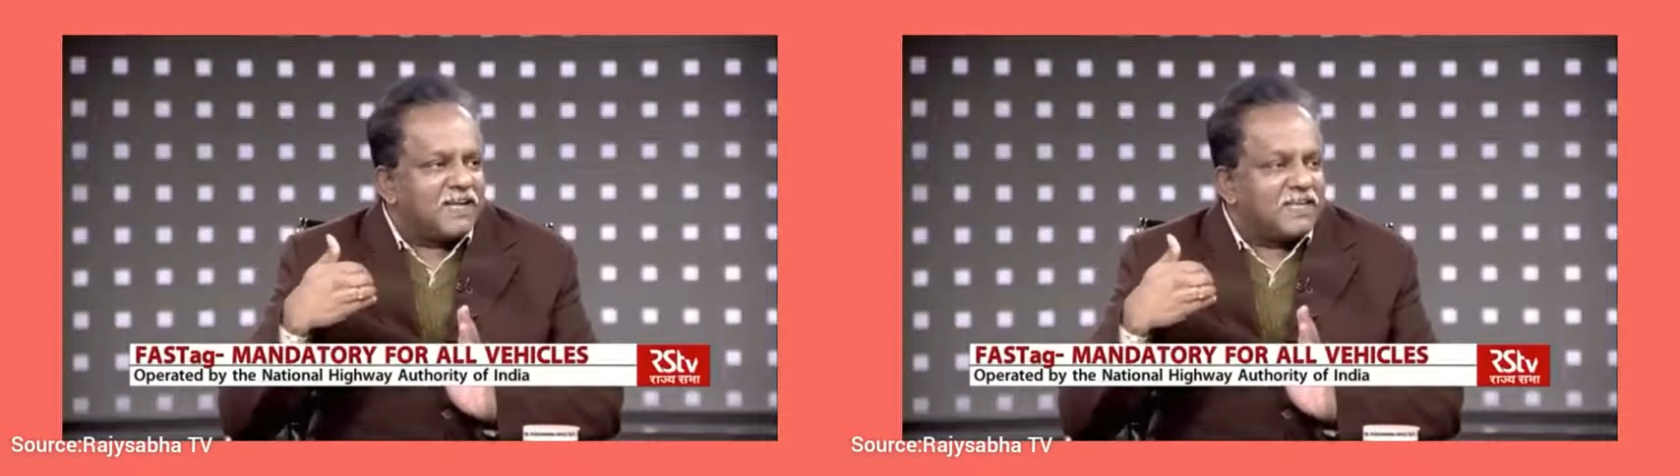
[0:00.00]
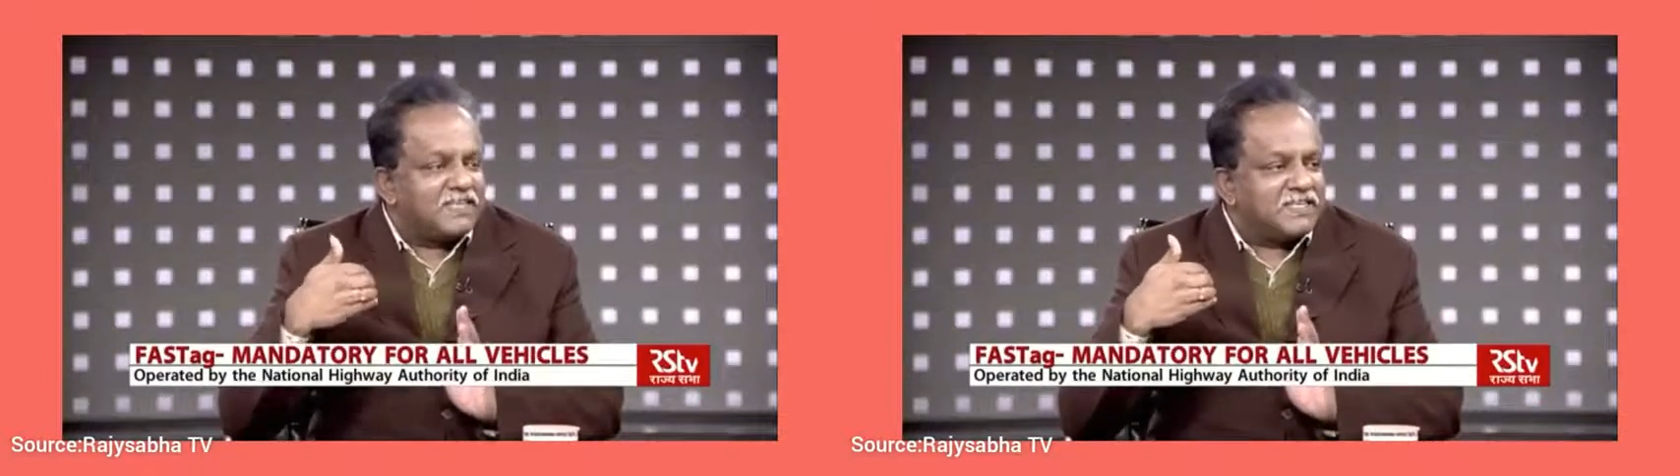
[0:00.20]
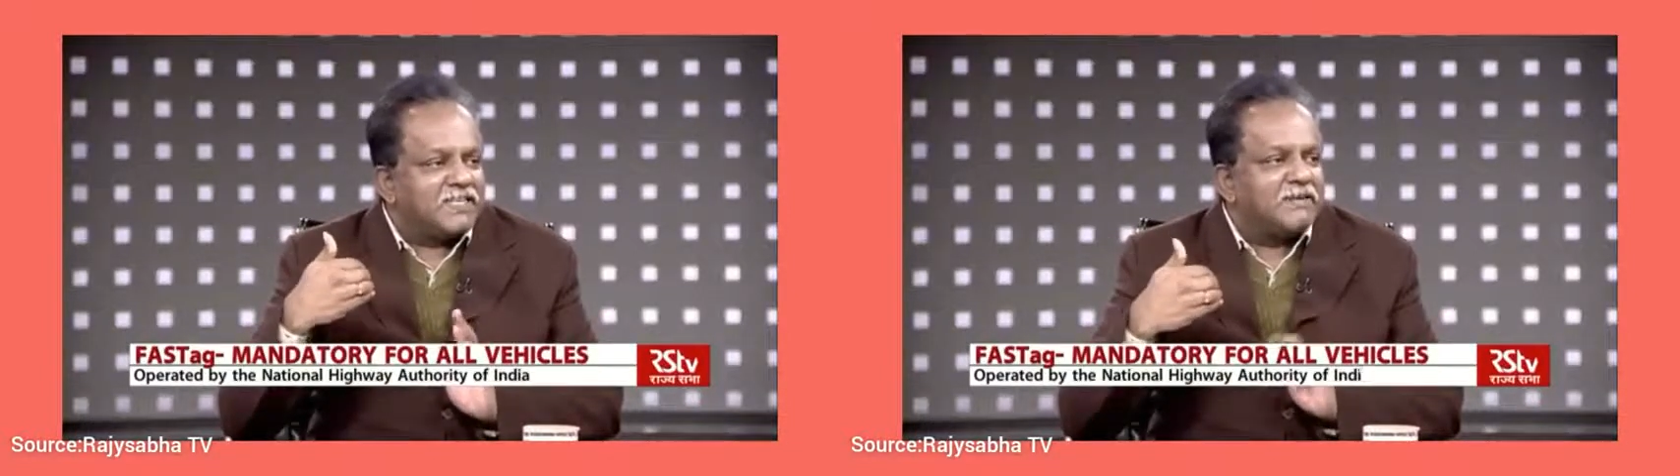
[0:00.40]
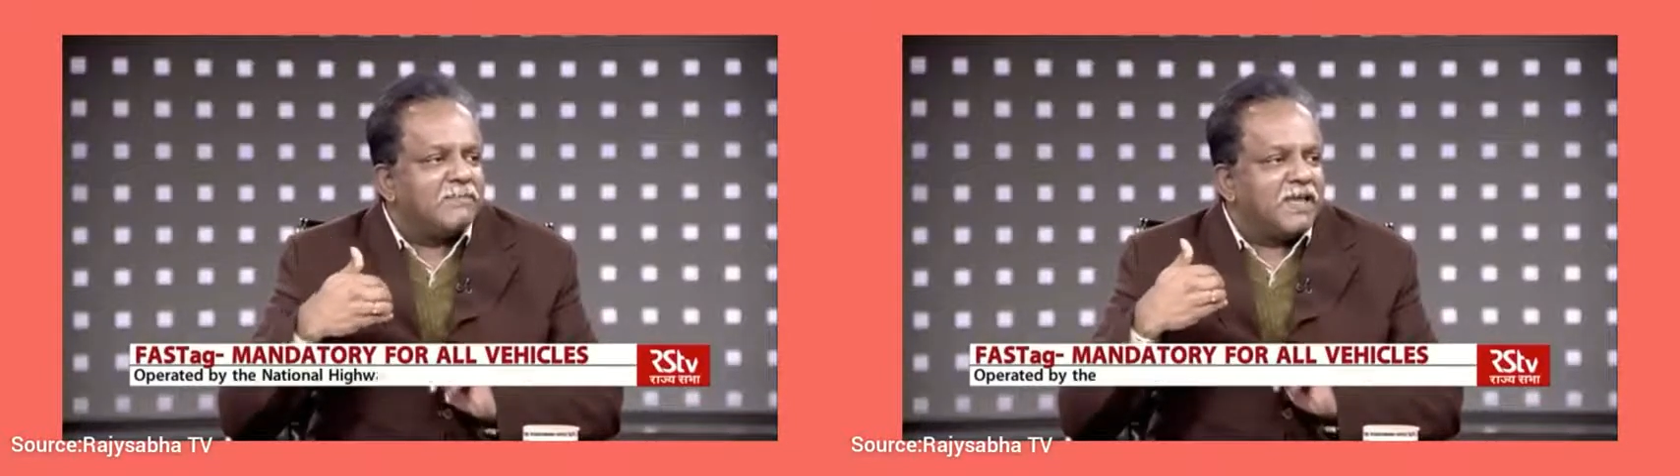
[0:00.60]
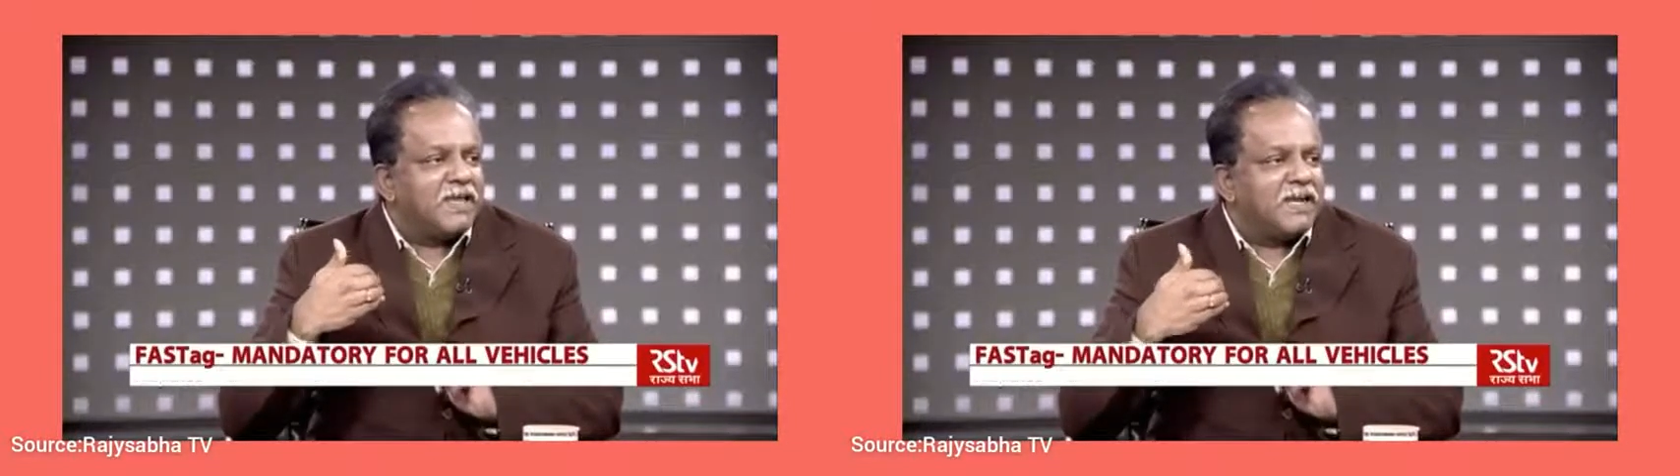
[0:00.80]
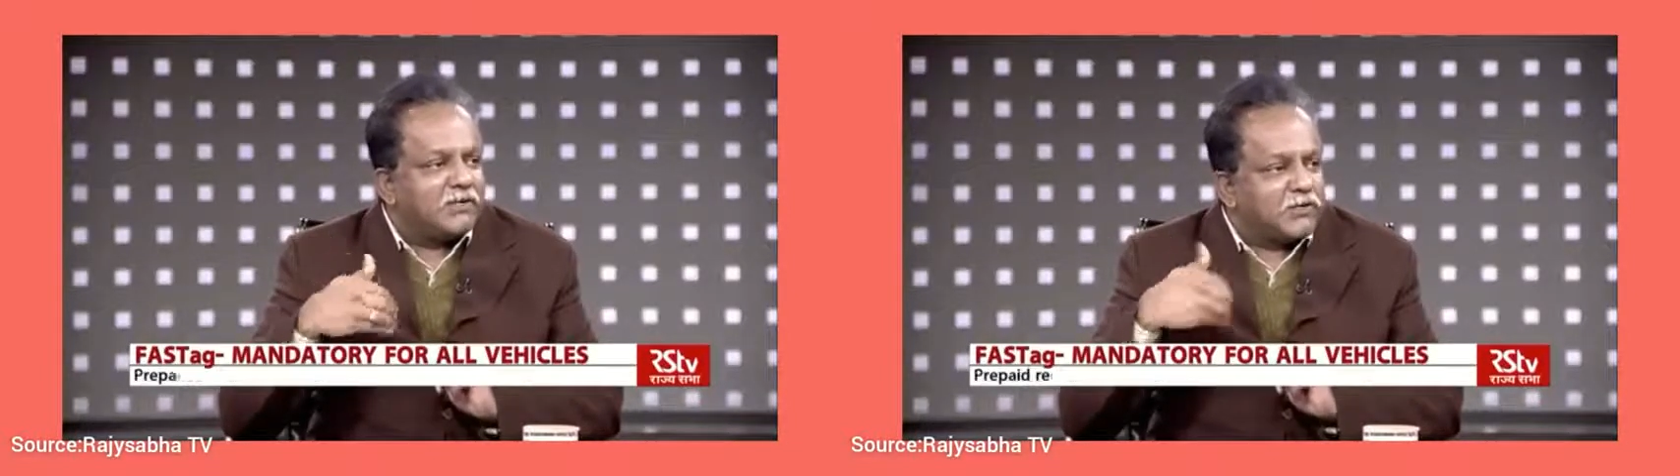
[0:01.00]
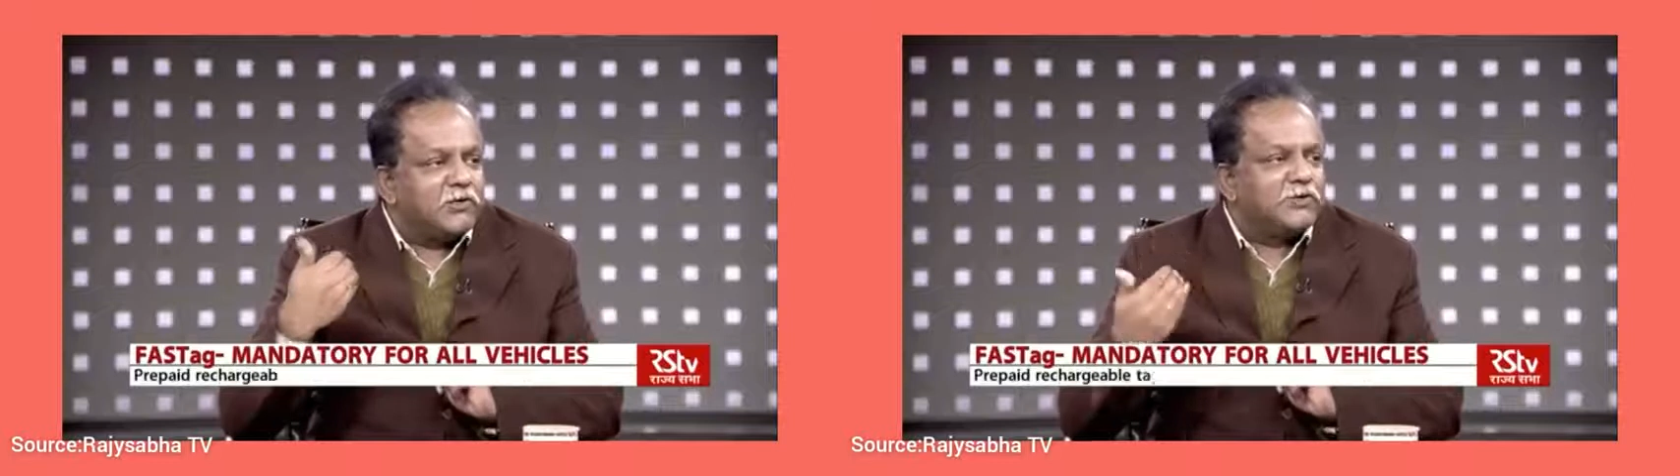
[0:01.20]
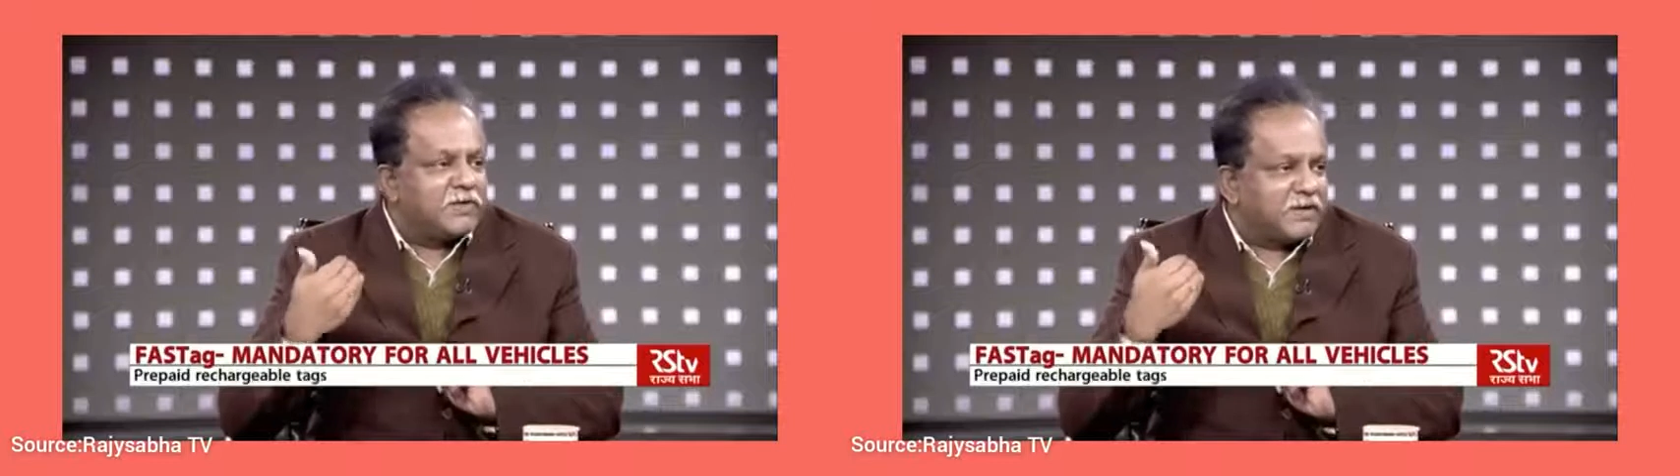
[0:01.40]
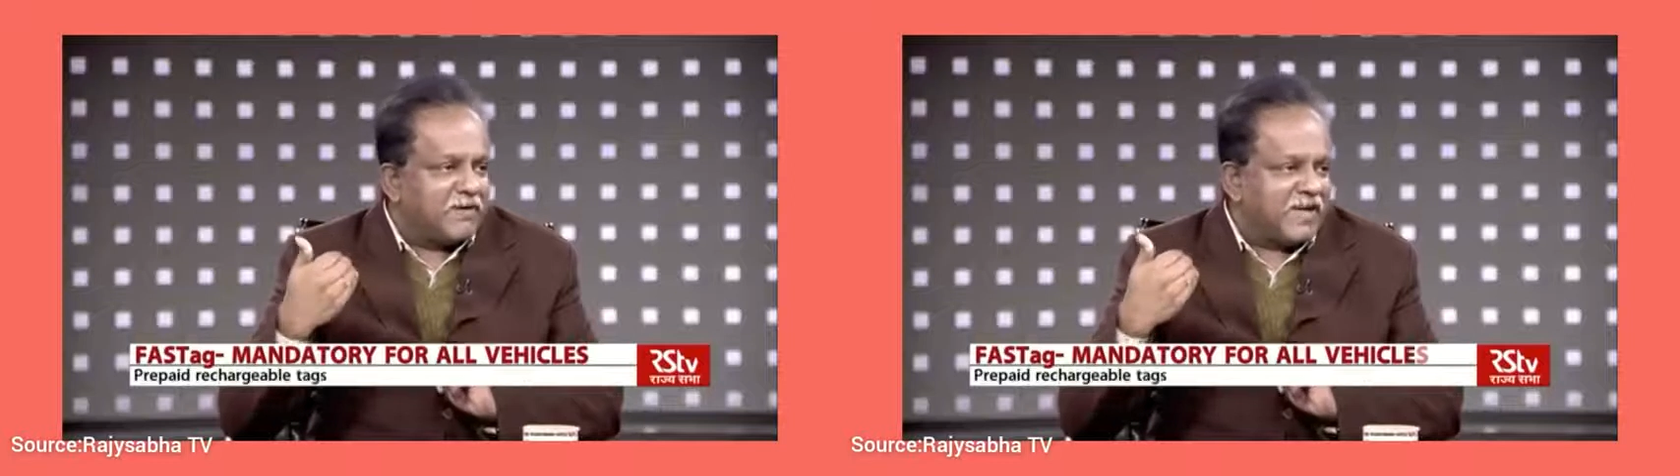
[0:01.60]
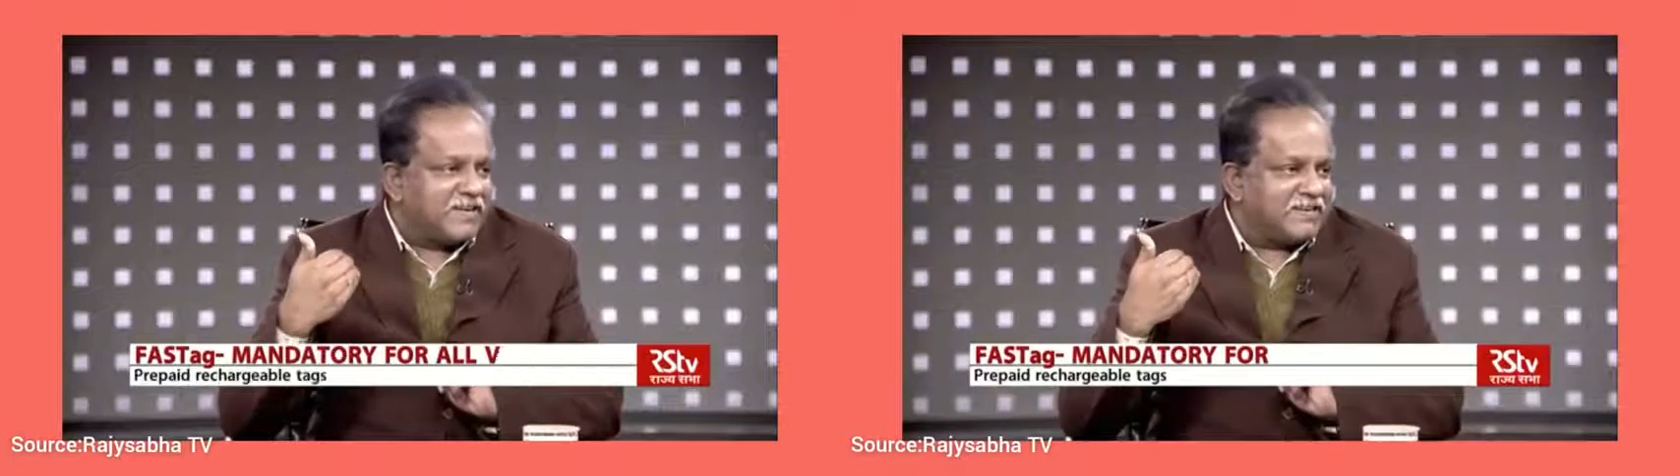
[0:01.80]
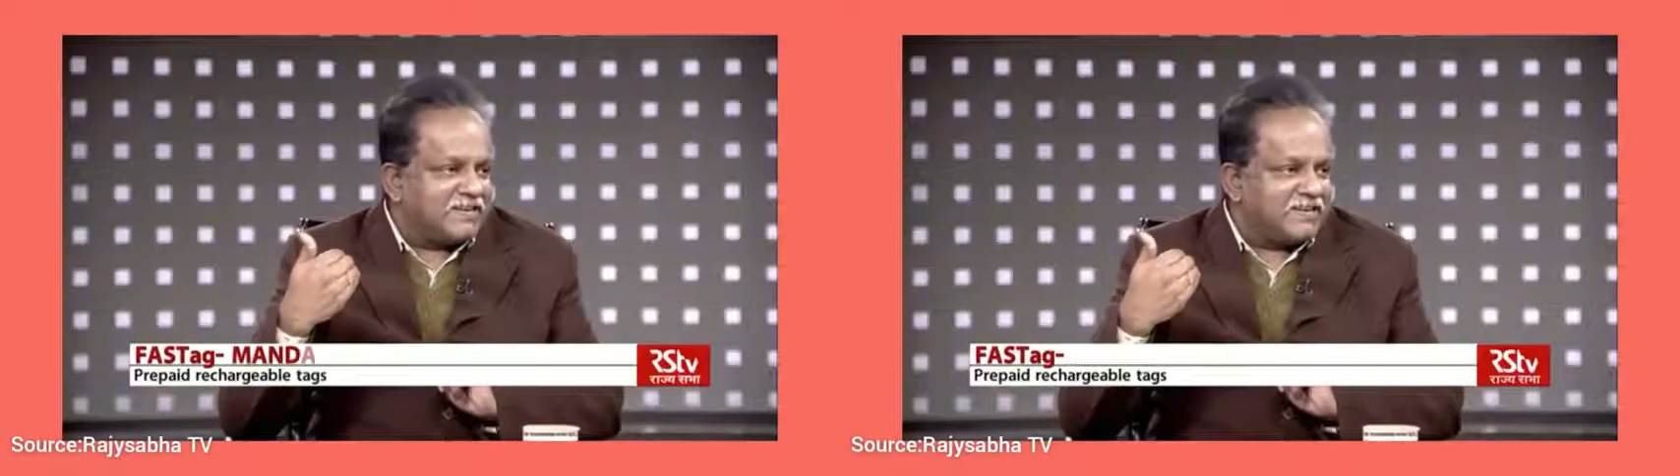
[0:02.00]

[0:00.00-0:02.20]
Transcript: congestion may continue to remain.